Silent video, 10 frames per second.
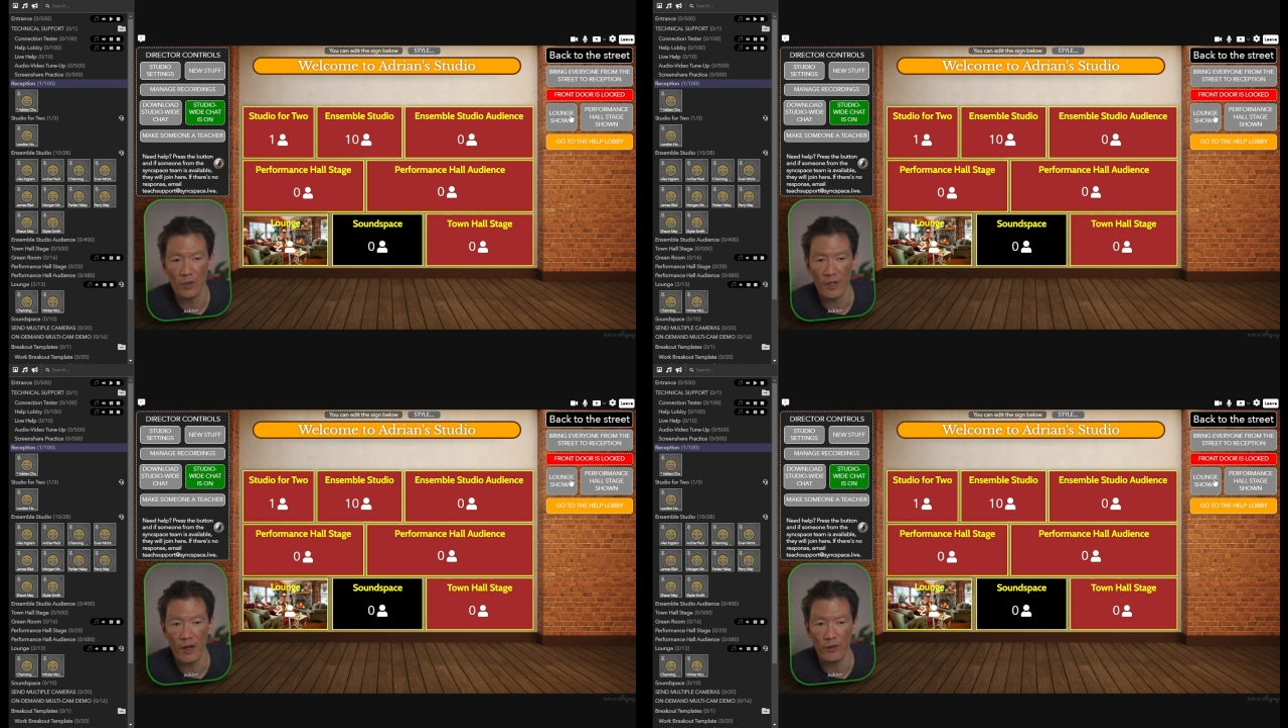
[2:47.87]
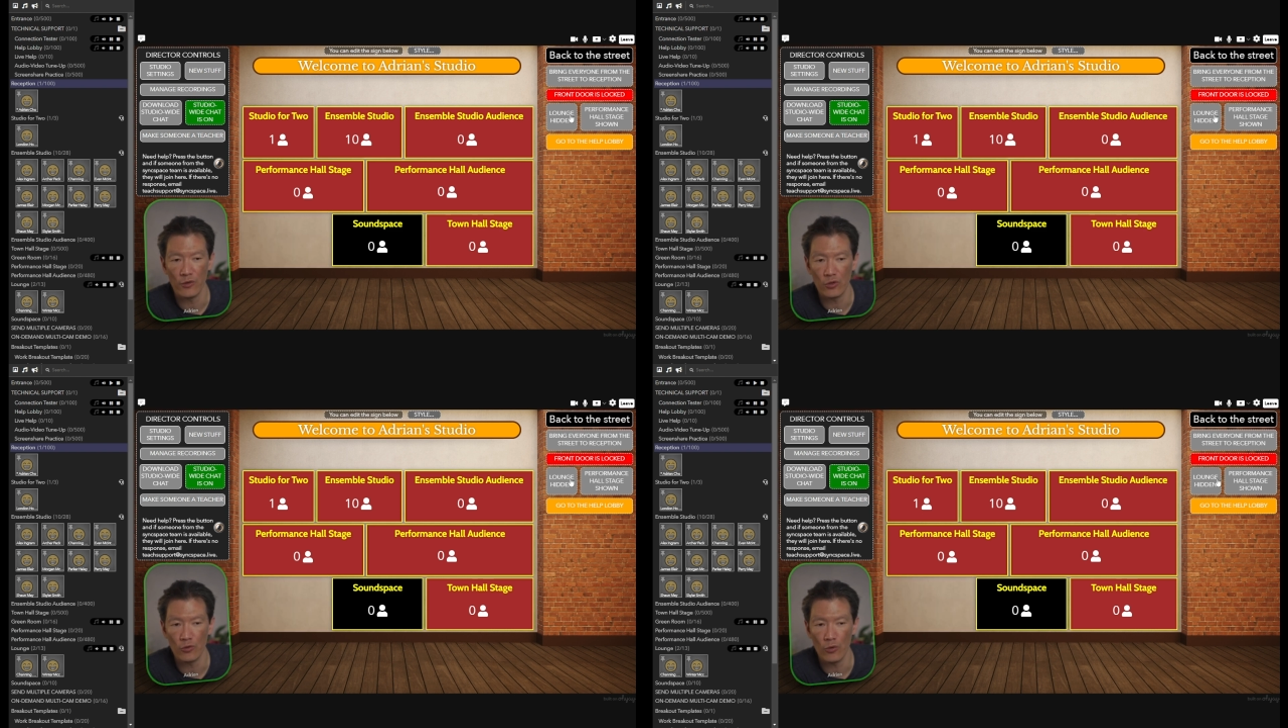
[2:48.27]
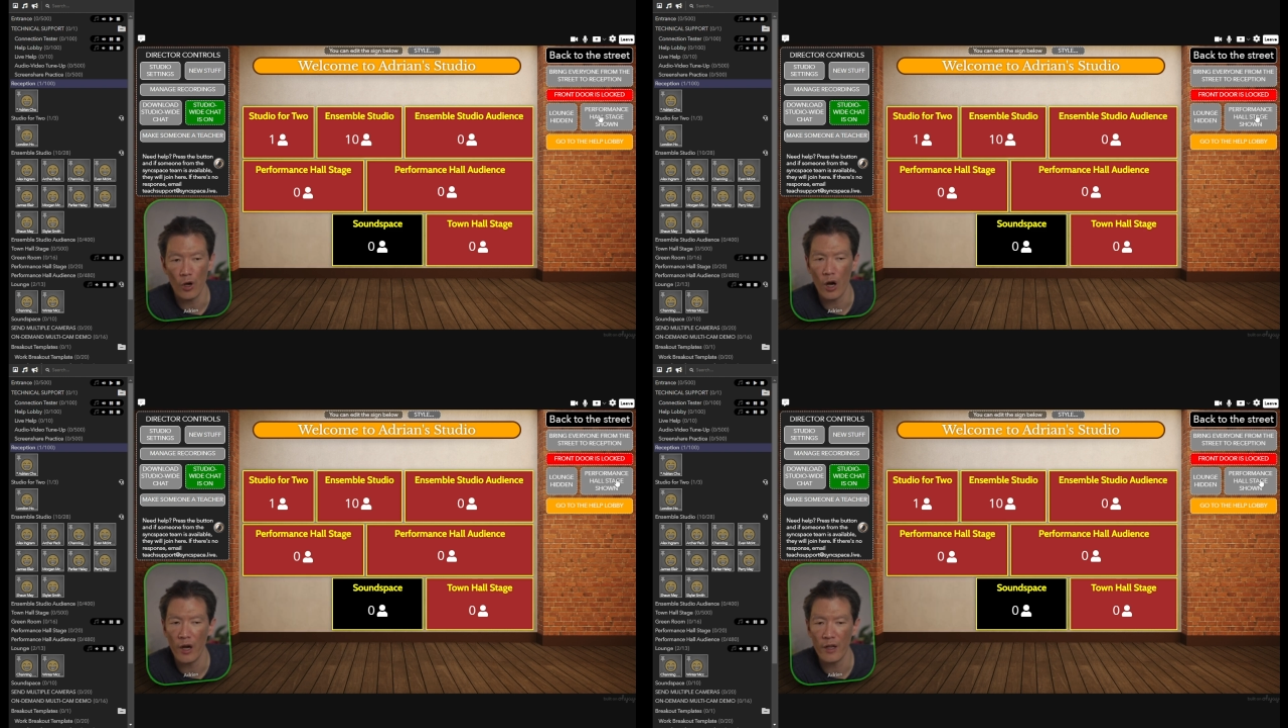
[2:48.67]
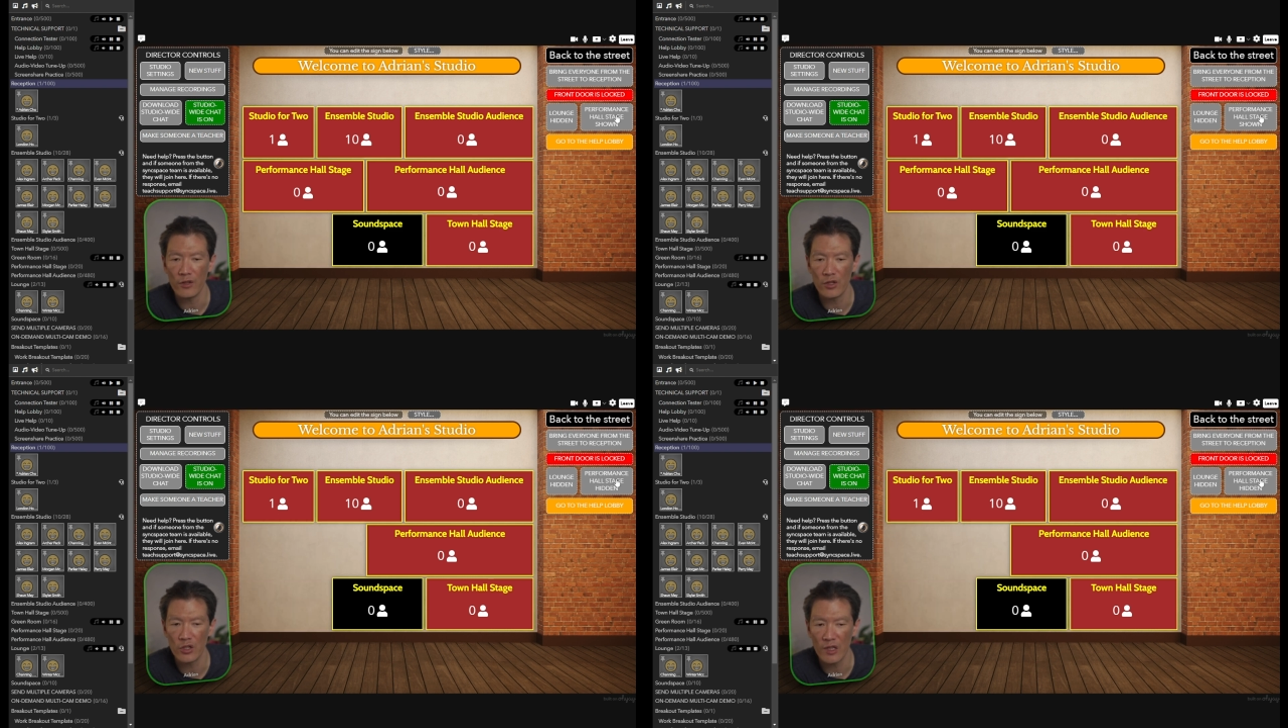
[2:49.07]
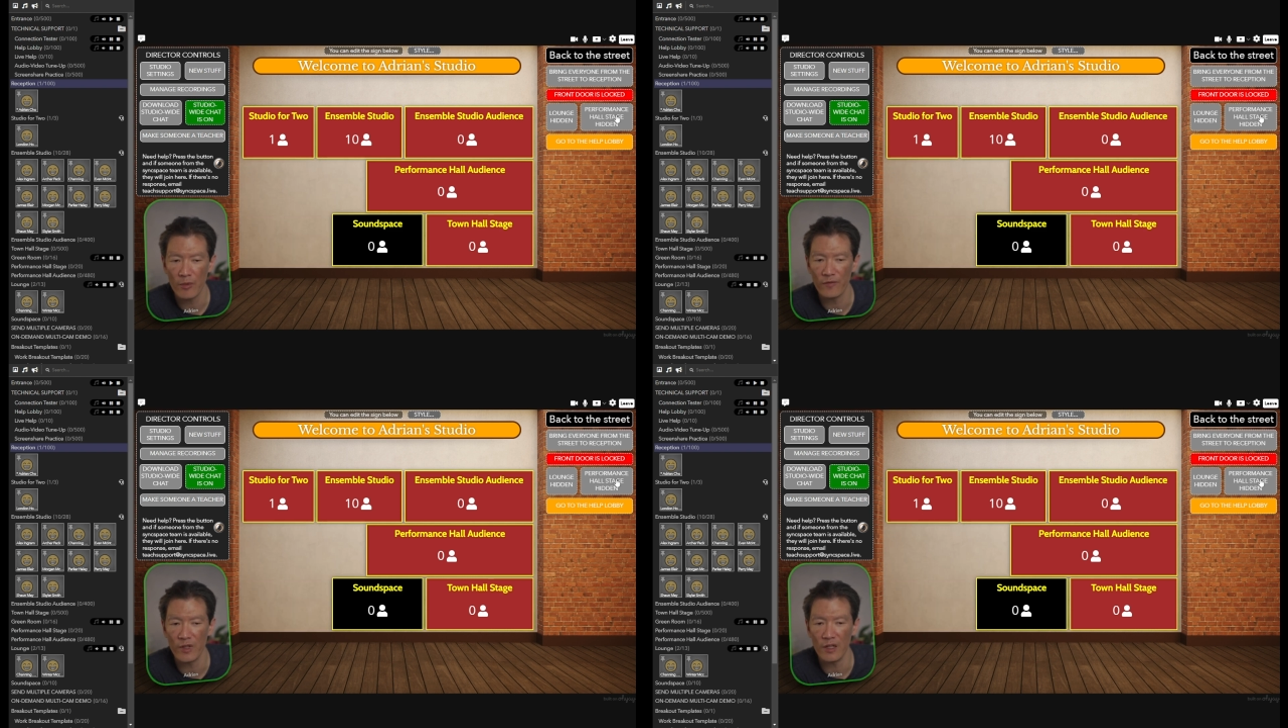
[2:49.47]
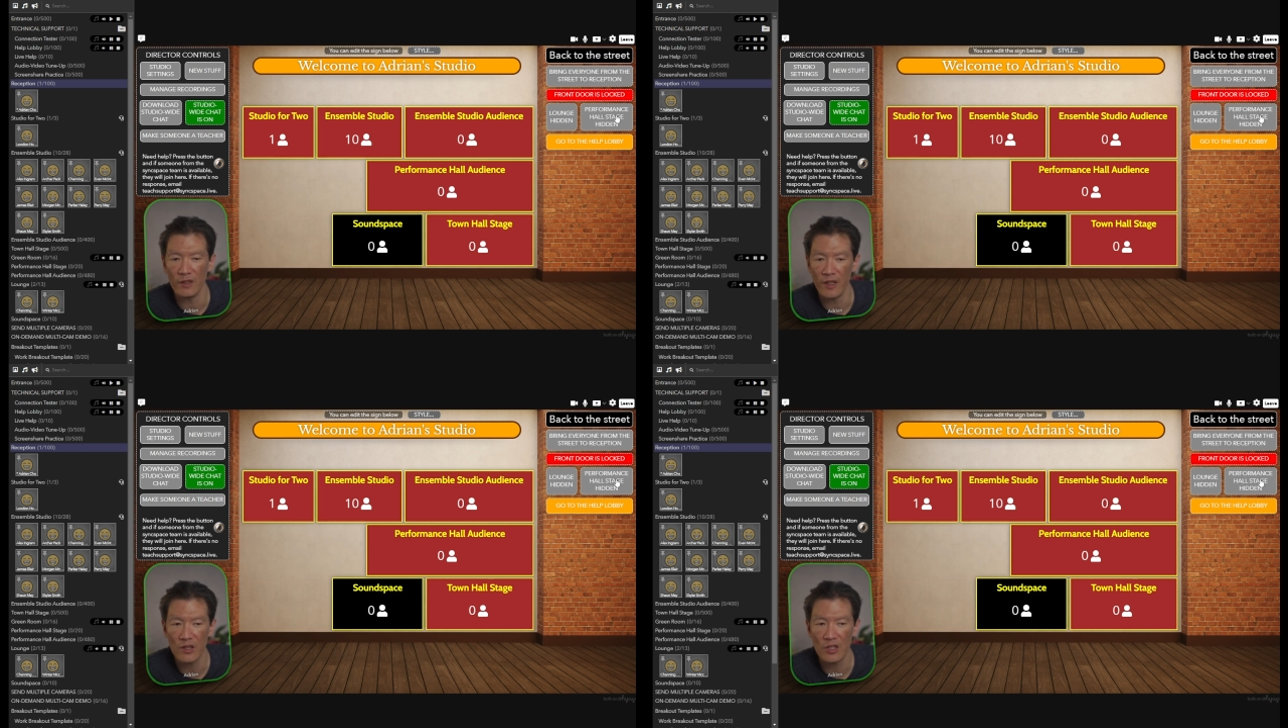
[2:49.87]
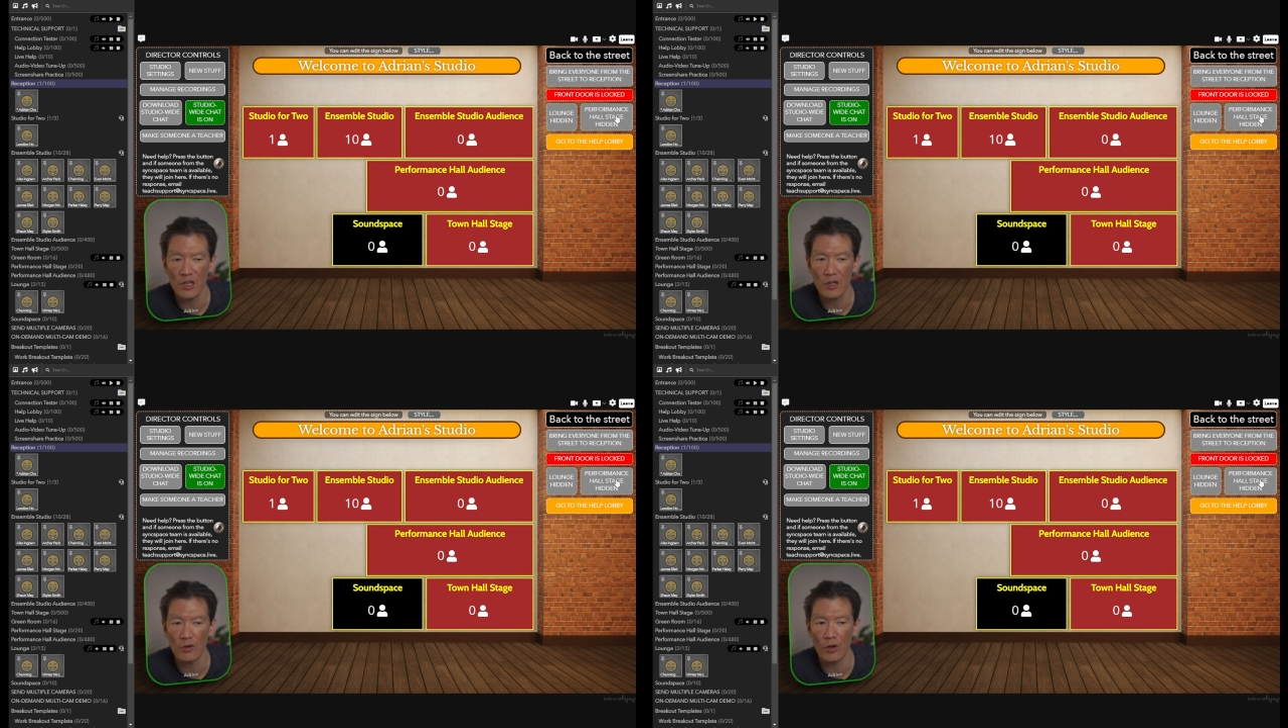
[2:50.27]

allow you to hide some of the links here